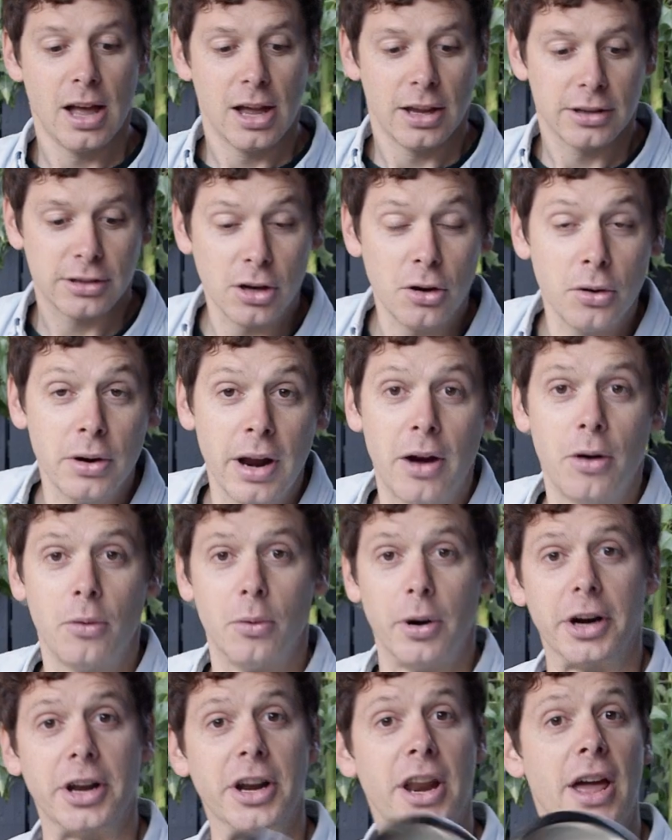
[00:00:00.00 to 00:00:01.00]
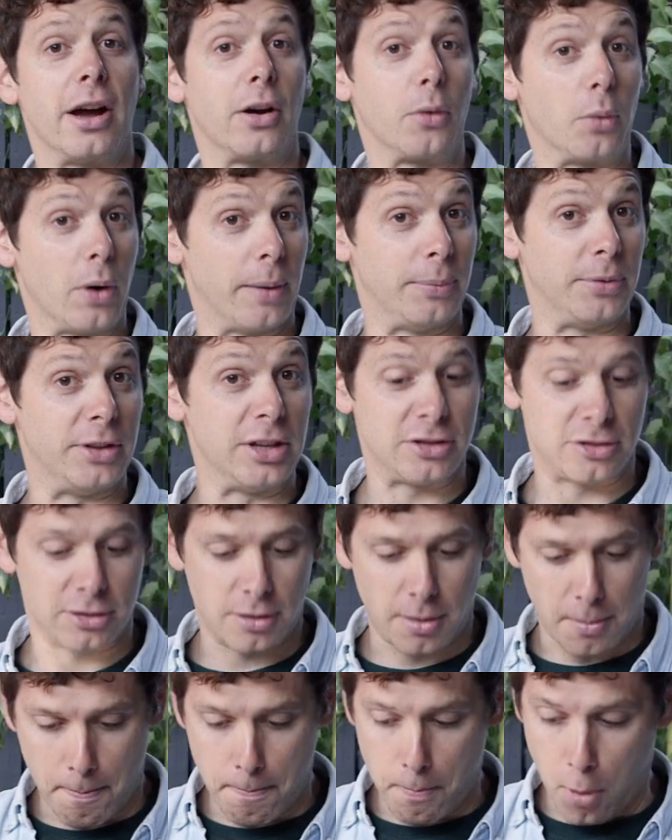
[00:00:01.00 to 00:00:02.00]
So now we're gonna grab this
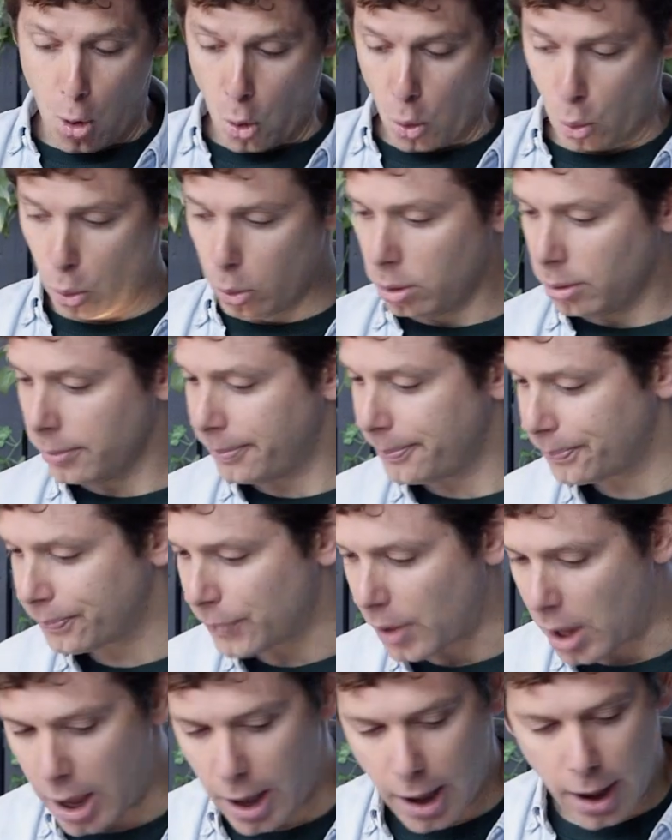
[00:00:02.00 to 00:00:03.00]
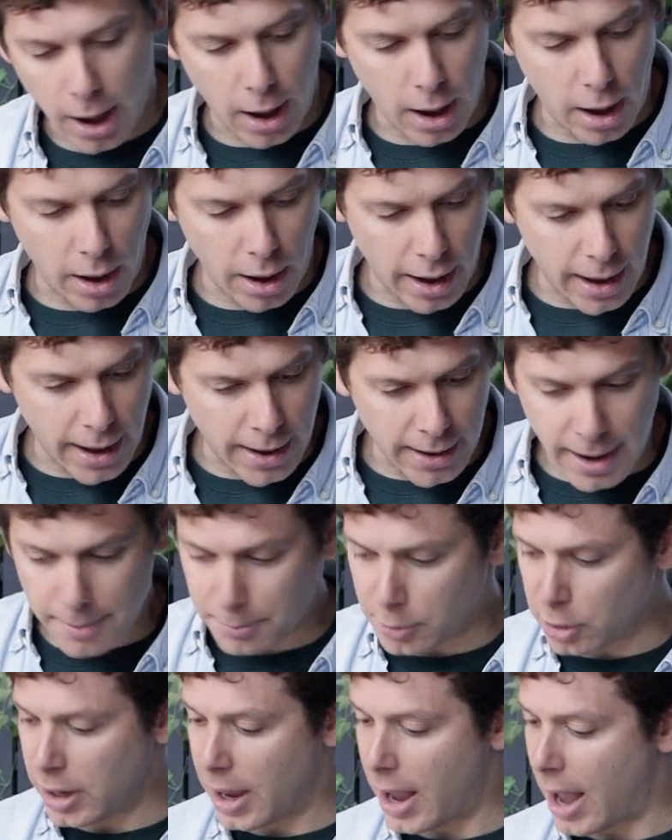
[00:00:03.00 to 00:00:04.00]
bowl and
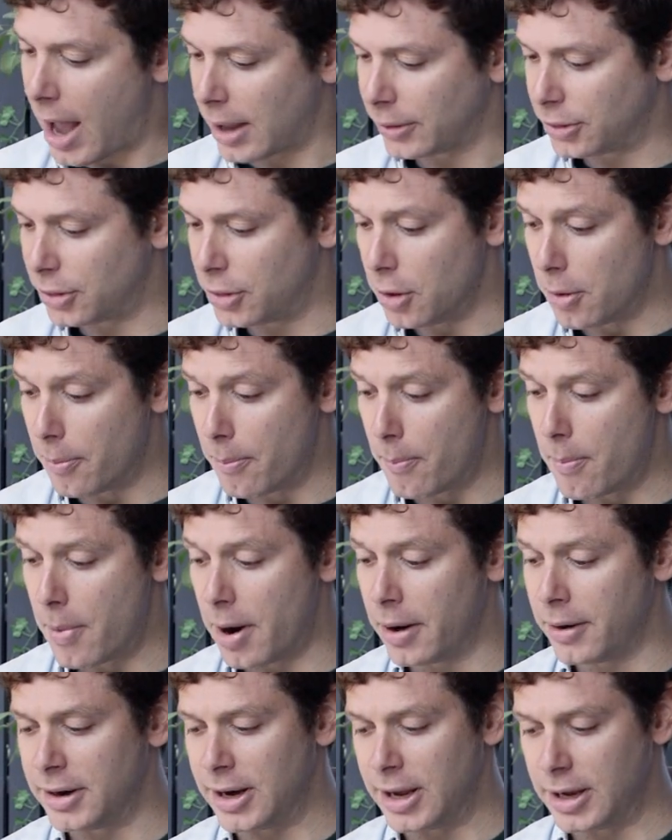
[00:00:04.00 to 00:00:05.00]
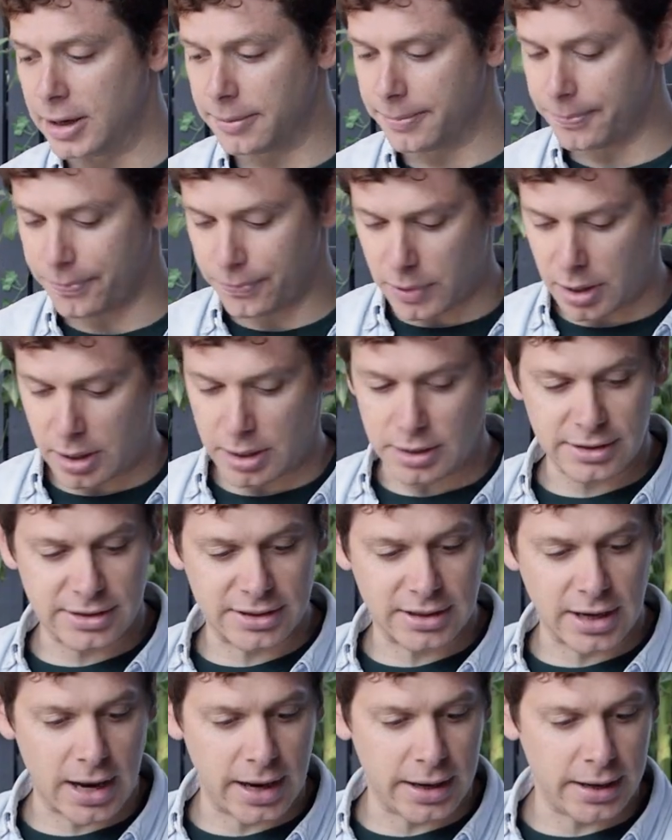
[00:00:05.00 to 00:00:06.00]
I'm gonna add the marinade
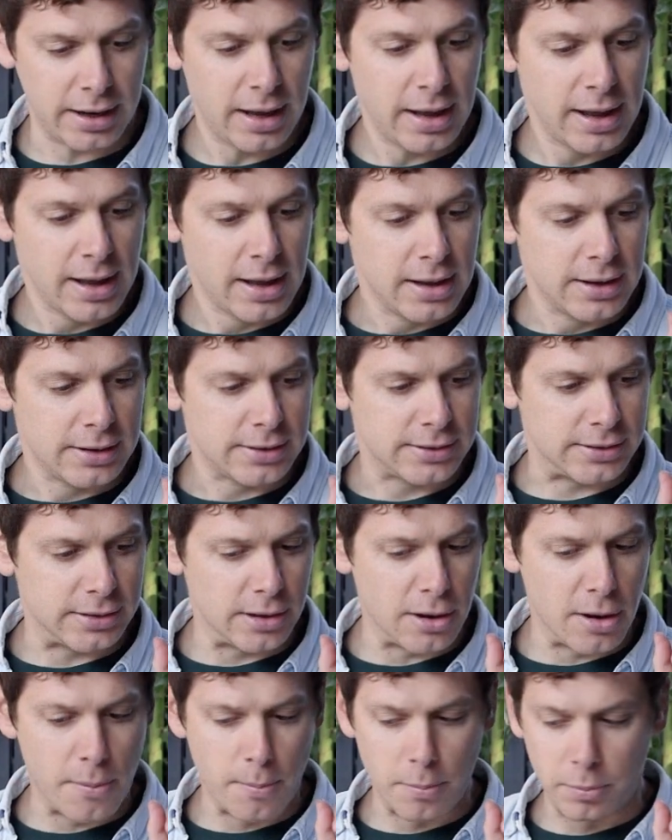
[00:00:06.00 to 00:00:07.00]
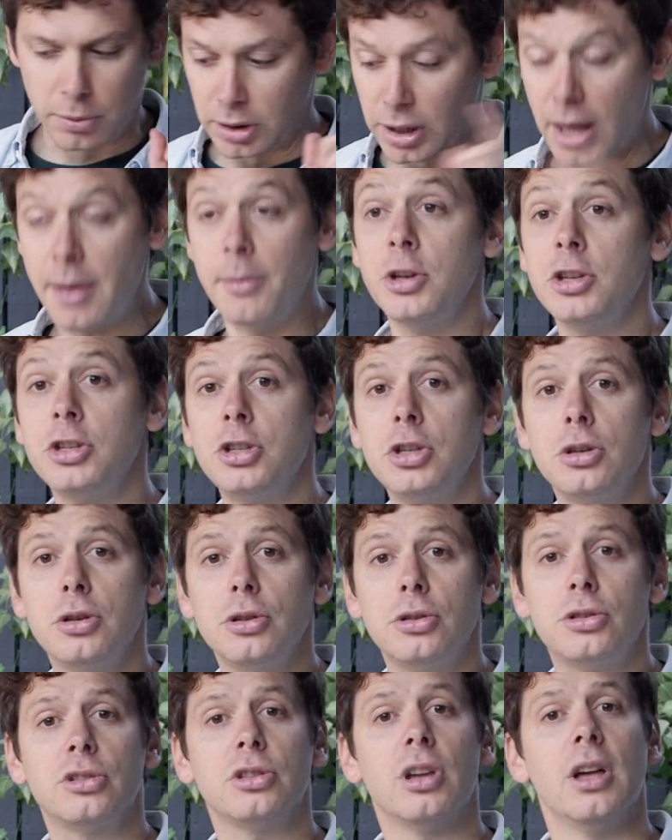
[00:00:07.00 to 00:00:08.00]
inside, some lemon
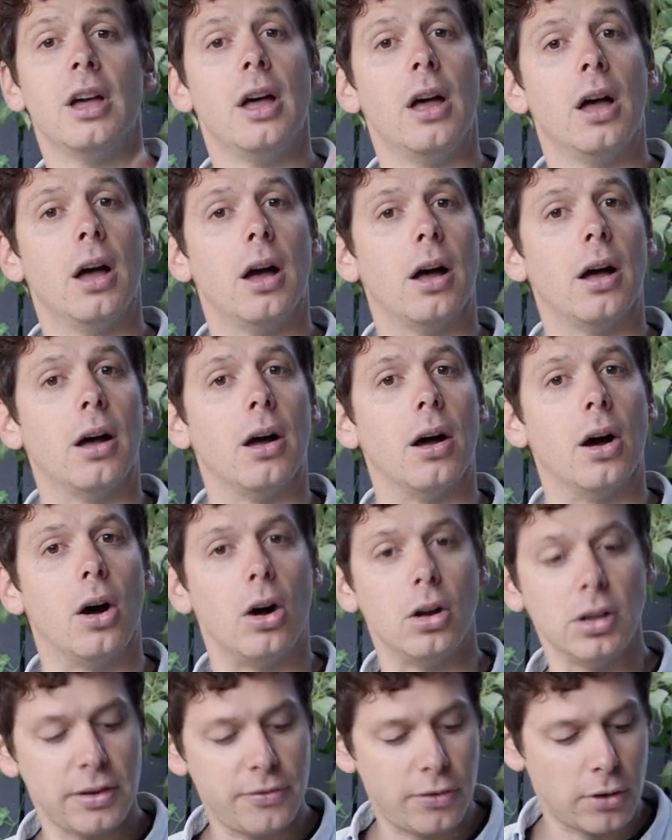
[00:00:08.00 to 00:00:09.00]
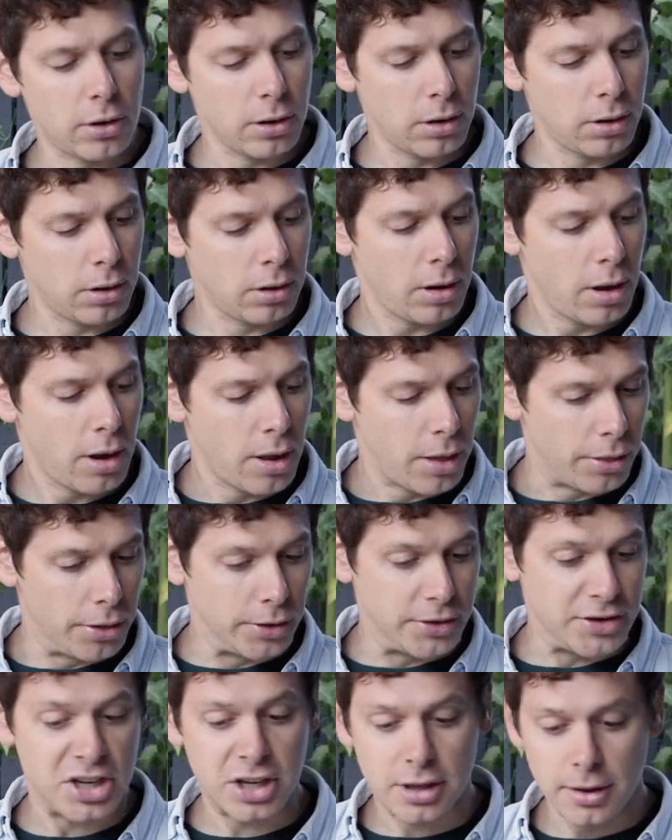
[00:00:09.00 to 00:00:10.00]
juice, olive oil,
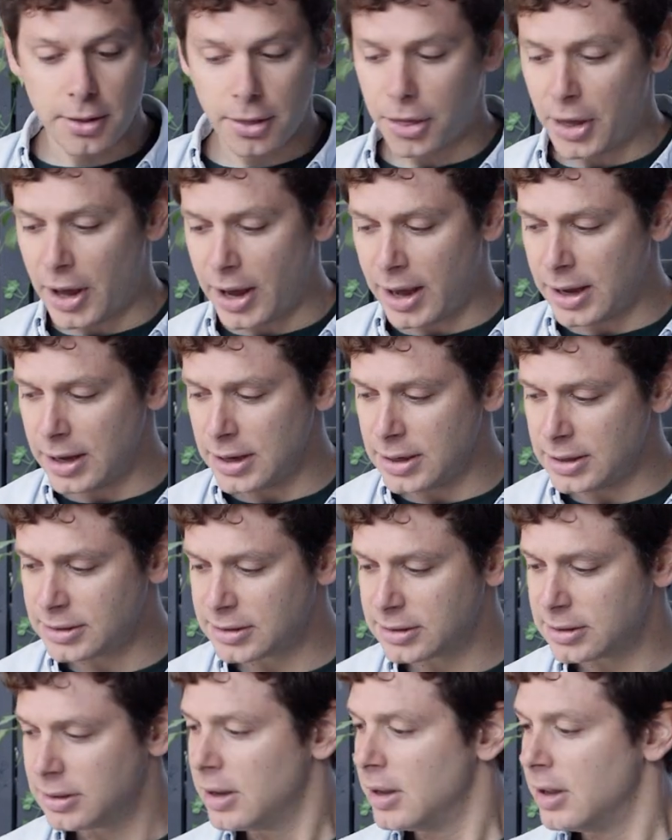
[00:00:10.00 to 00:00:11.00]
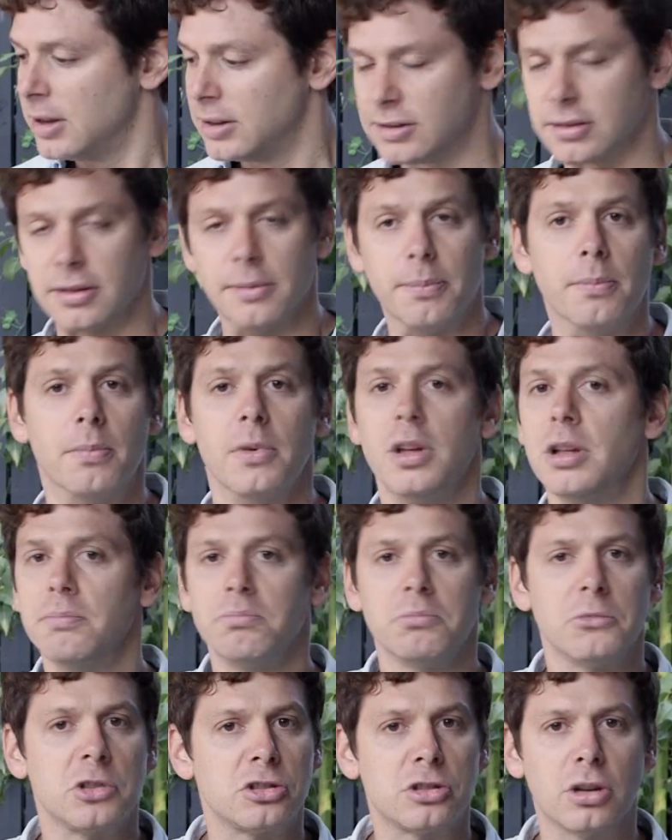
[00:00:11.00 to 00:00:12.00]
the chicken thighs, some
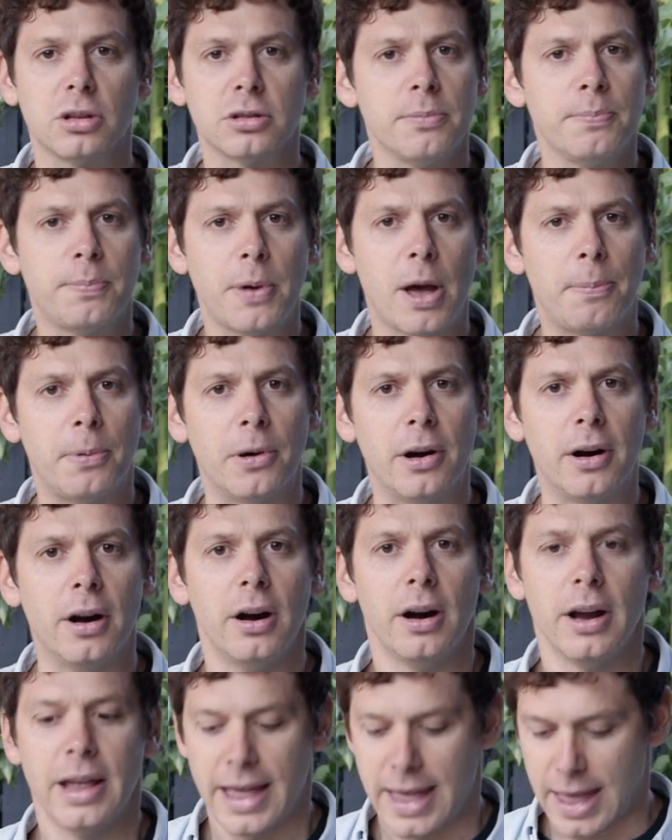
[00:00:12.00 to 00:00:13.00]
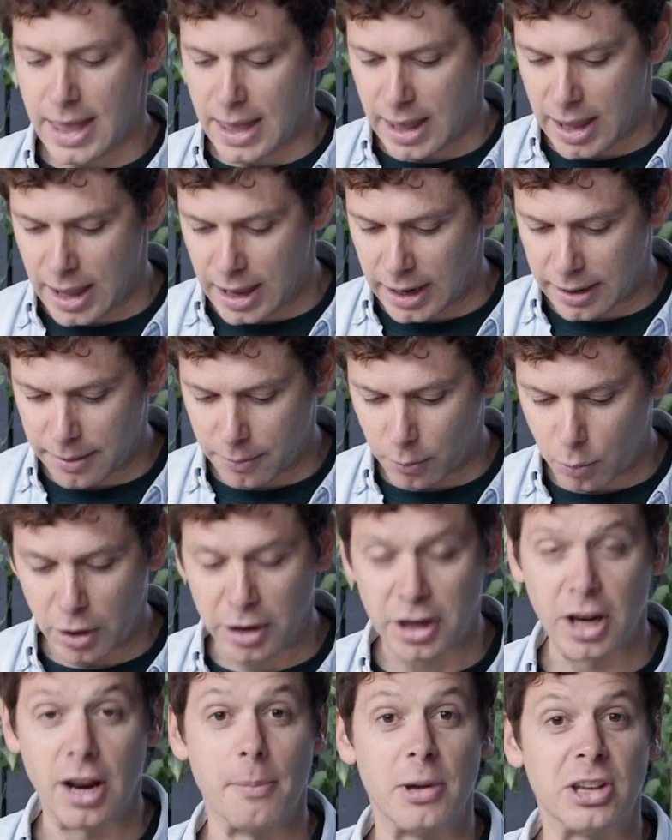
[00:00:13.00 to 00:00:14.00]
salt and pepper, and we're
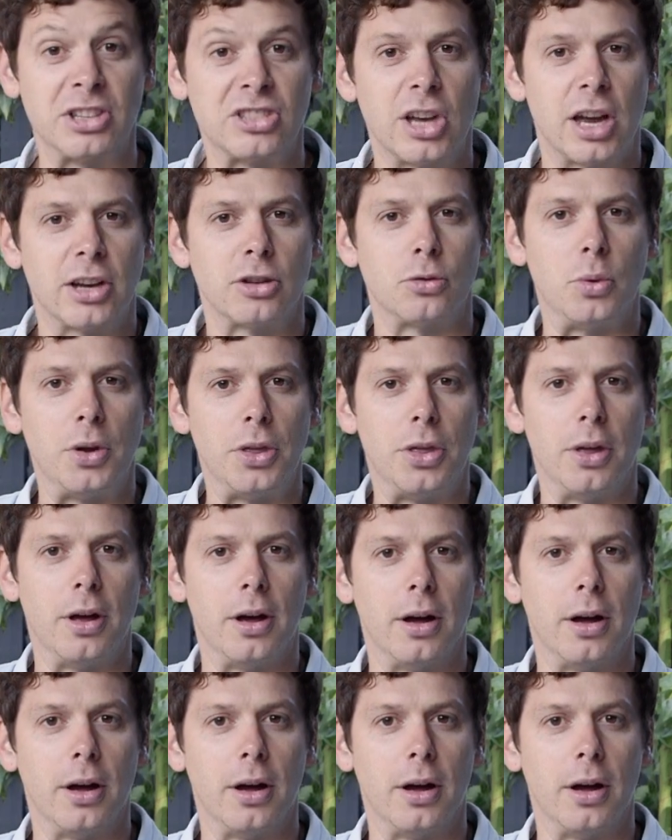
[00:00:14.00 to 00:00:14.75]
gonna massage with